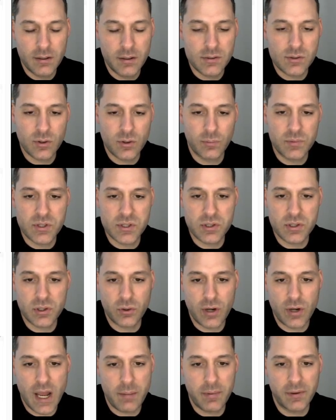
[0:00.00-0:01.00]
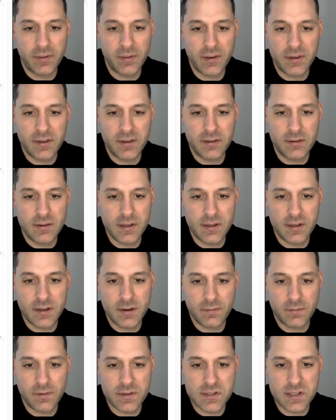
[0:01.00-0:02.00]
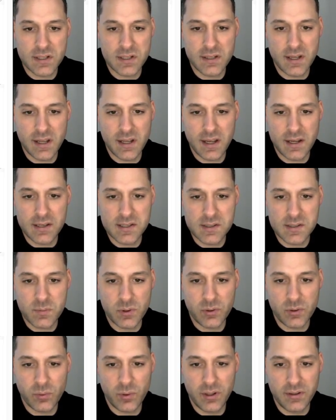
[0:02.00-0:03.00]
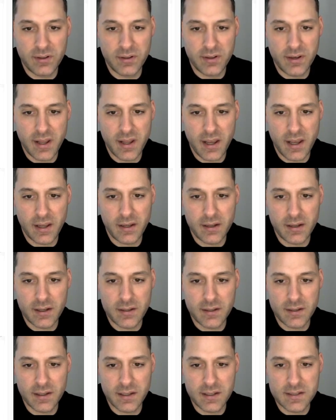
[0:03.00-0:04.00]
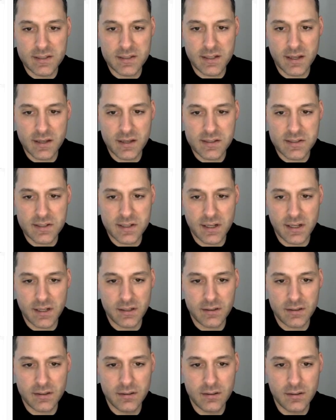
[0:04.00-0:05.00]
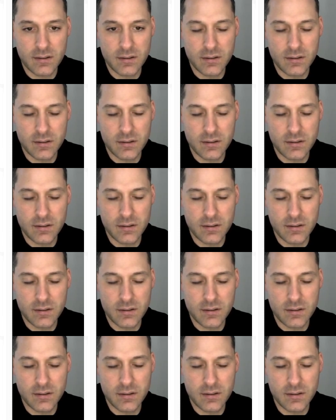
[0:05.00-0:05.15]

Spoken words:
So I'm just grabbing the difference in days between today and the ETS date.